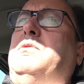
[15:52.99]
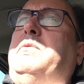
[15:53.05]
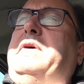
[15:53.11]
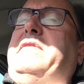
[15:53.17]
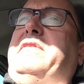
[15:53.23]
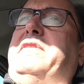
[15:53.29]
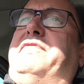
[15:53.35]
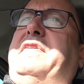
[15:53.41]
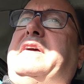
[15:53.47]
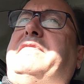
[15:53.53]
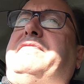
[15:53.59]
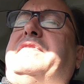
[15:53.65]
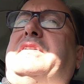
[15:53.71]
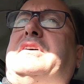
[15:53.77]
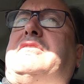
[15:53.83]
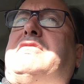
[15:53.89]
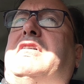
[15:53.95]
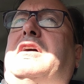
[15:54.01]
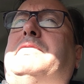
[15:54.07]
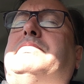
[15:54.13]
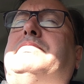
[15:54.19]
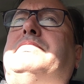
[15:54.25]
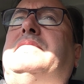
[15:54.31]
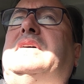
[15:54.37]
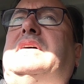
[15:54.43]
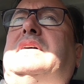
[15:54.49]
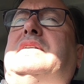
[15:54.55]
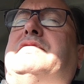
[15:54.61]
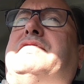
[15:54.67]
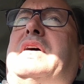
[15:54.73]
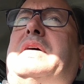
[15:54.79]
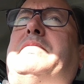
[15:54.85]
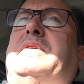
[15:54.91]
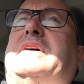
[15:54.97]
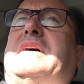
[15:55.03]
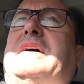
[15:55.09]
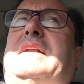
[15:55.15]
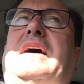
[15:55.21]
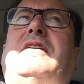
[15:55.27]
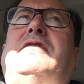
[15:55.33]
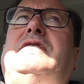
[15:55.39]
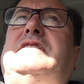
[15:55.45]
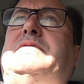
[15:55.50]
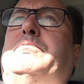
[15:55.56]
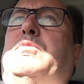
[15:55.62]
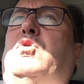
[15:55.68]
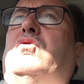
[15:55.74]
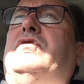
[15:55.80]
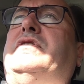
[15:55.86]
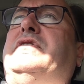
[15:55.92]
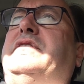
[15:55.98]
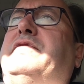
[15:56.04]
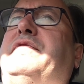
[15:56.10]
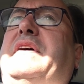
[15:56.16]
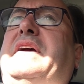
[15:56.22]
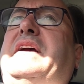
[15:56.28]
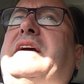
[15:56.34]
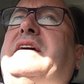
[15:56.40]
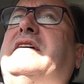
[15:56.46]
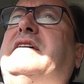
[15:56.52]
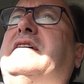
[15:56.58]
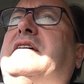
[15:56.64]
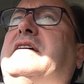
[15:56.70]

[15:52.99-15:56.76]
when the fee for the chrome framework alone is more than the fee